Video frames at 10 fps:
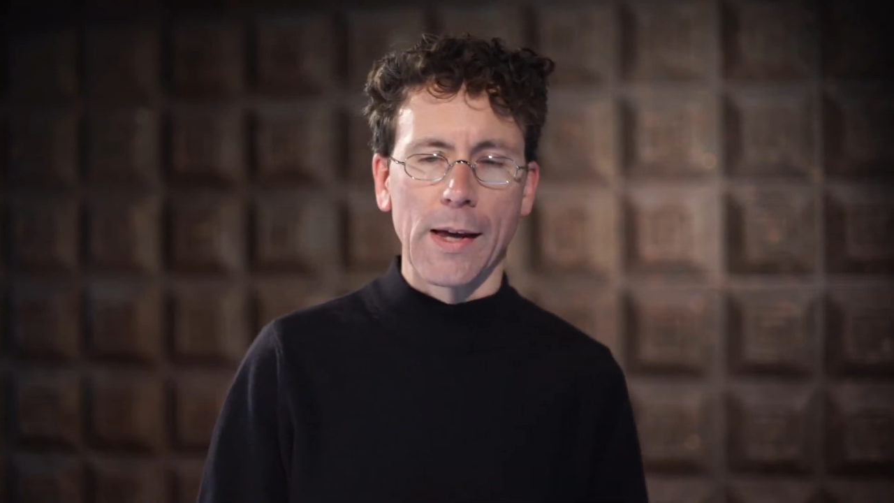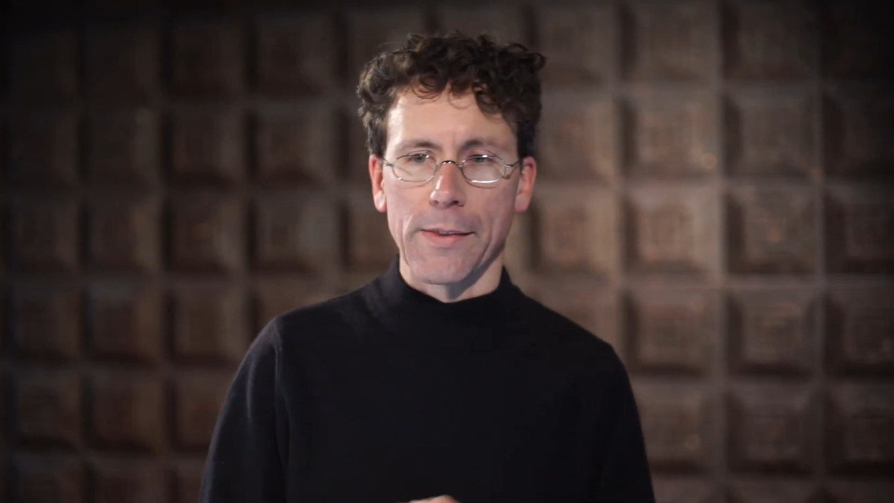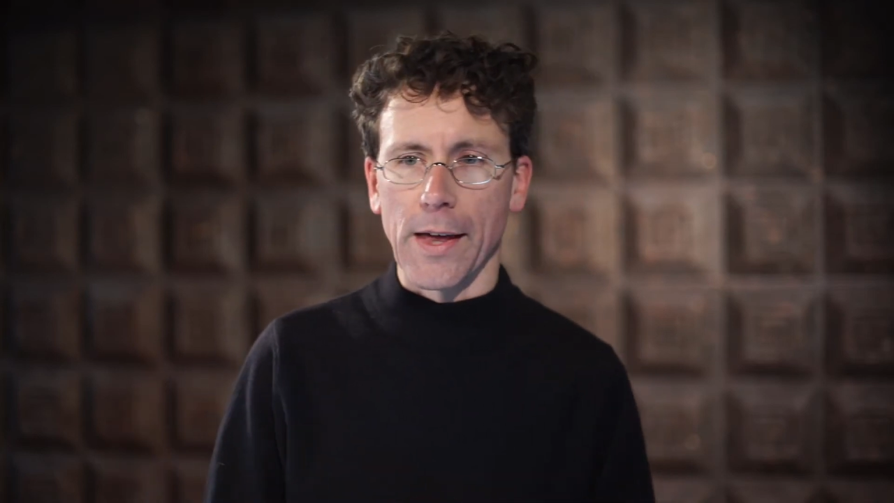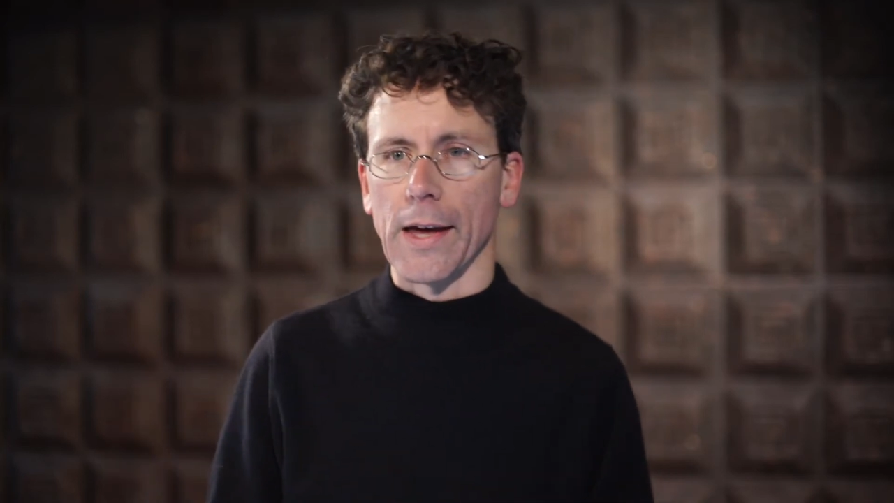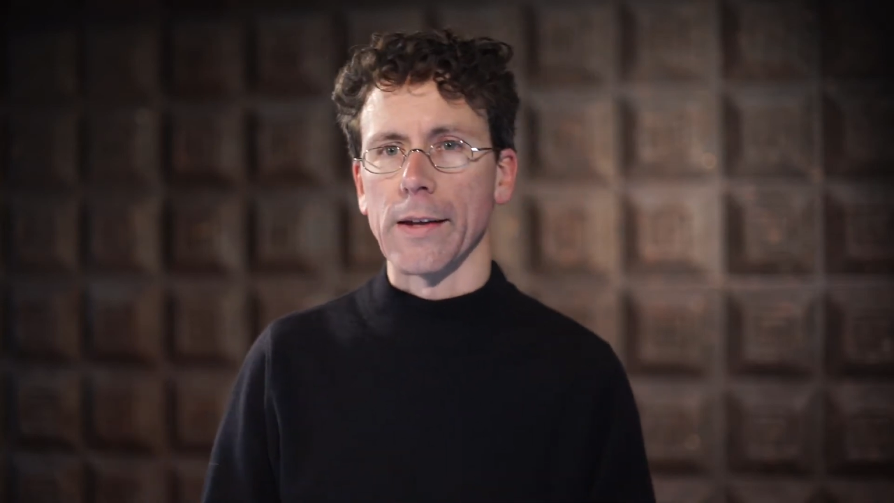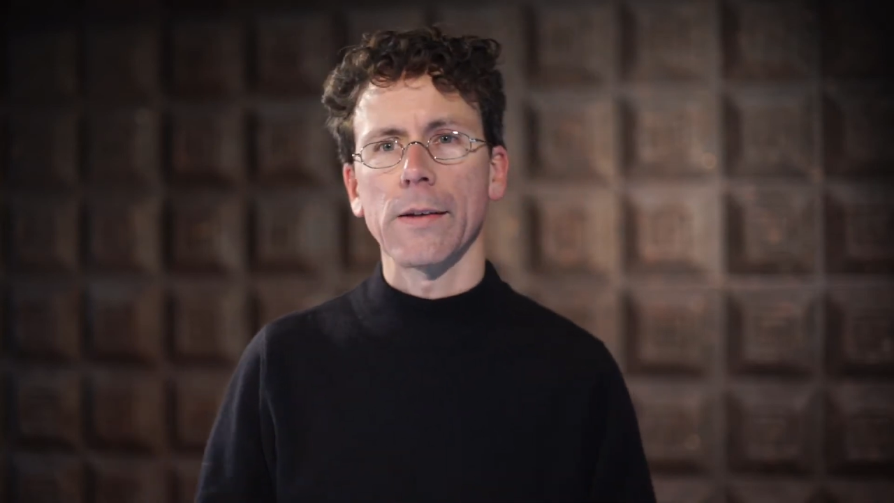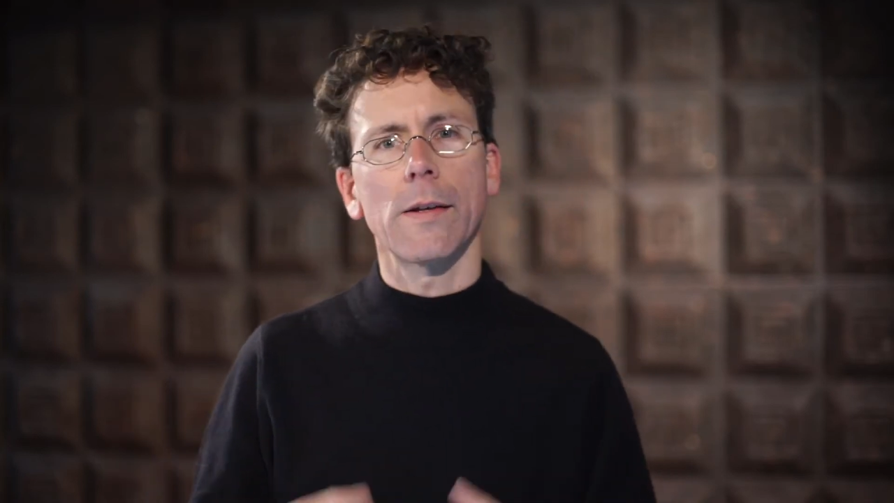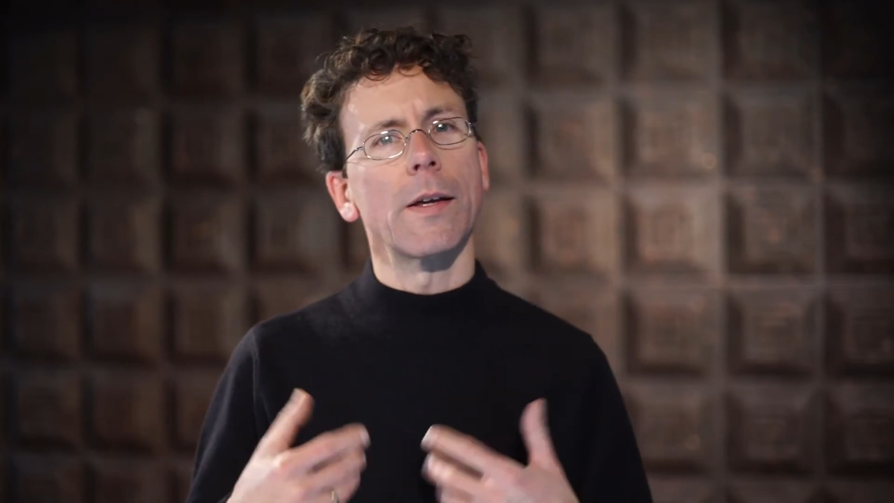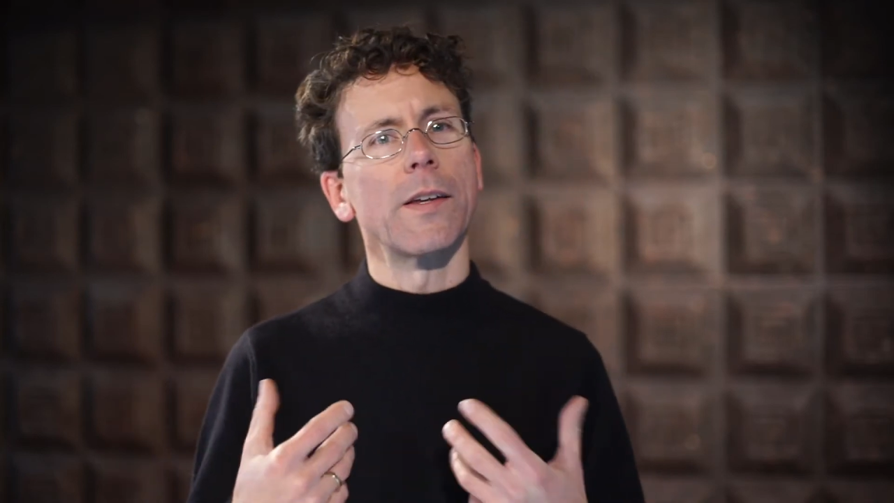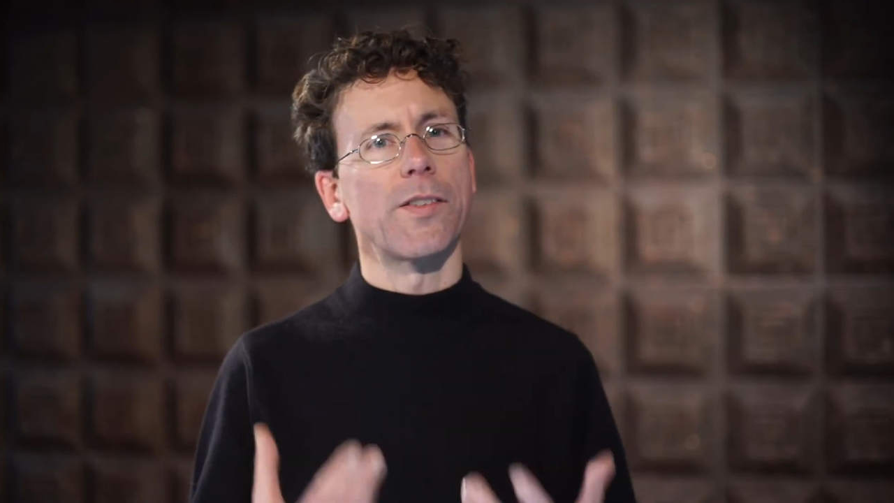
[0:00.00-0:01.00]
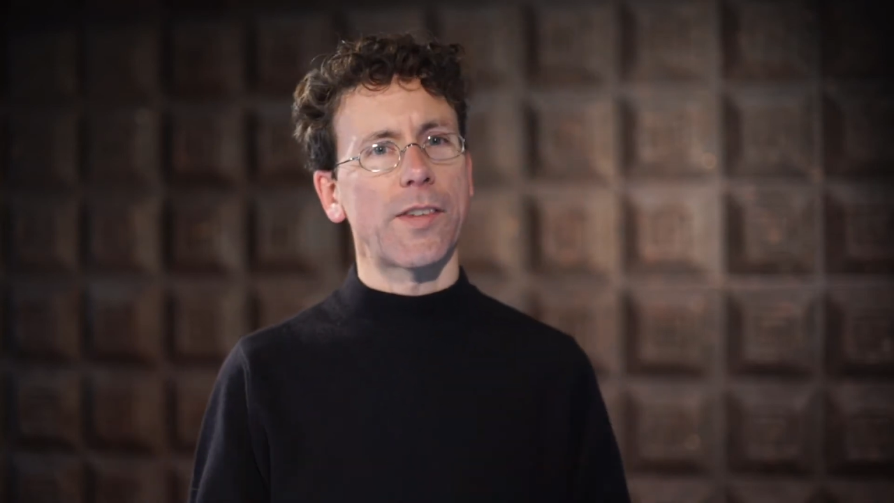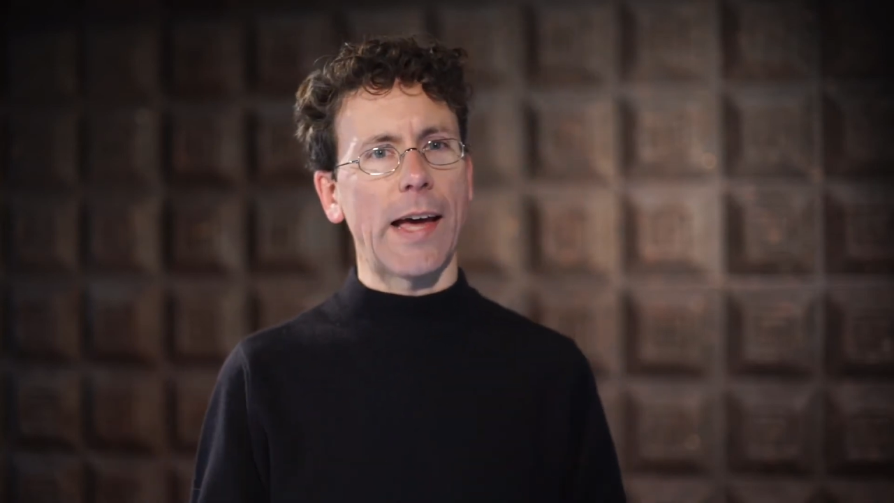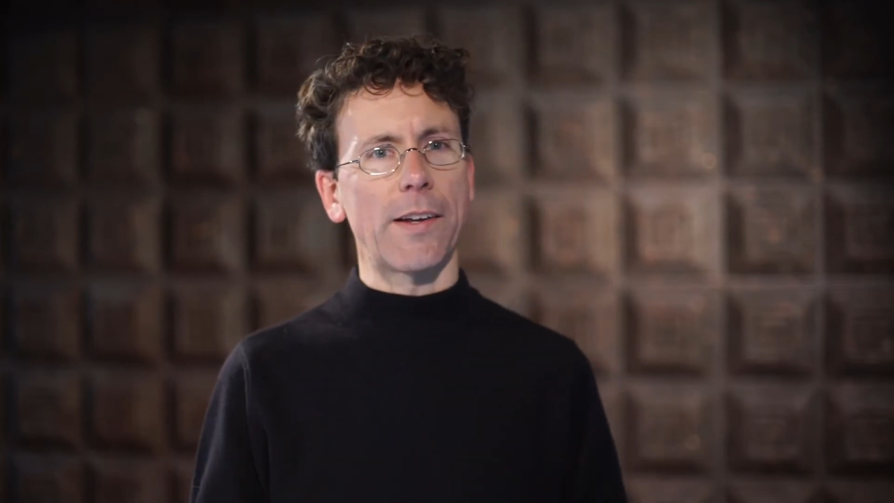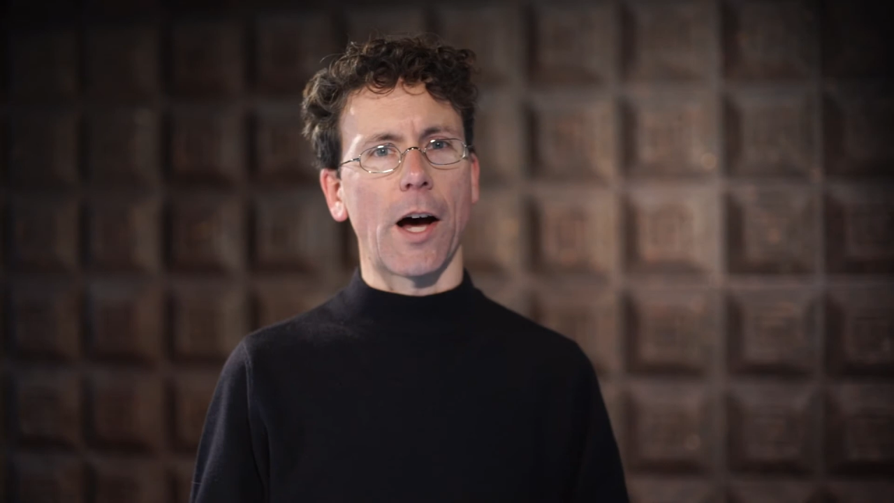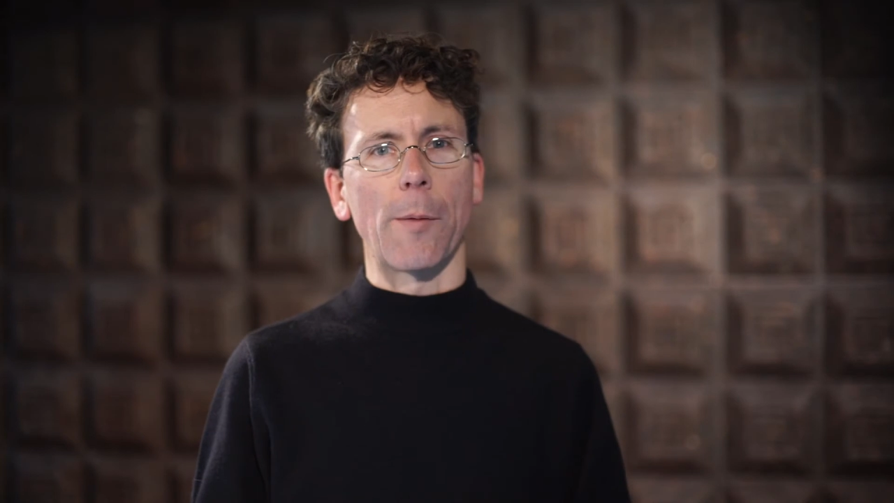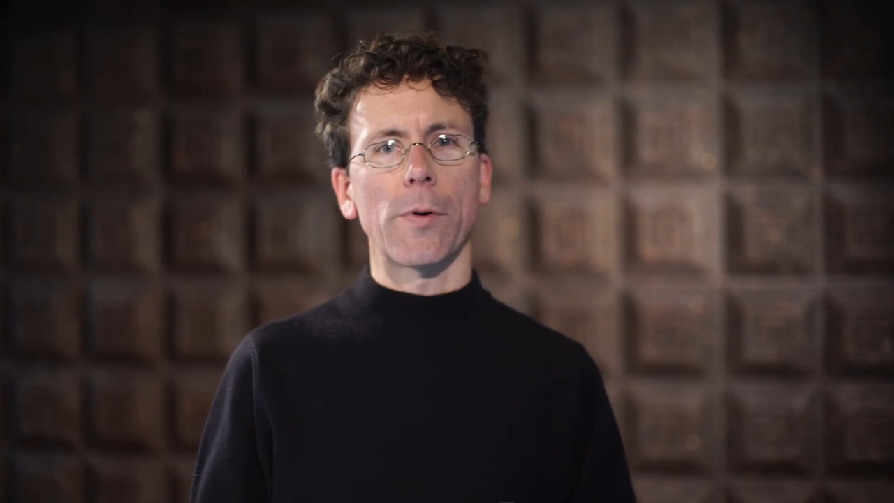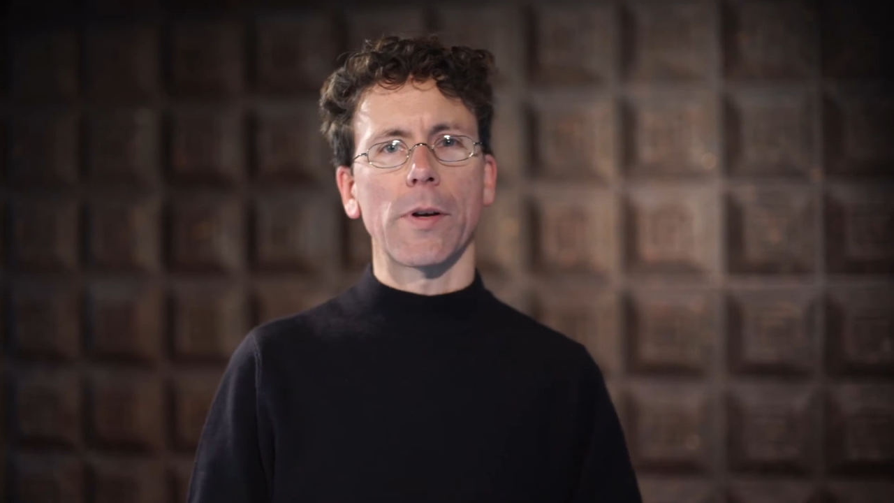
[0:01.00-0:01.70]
then stand up,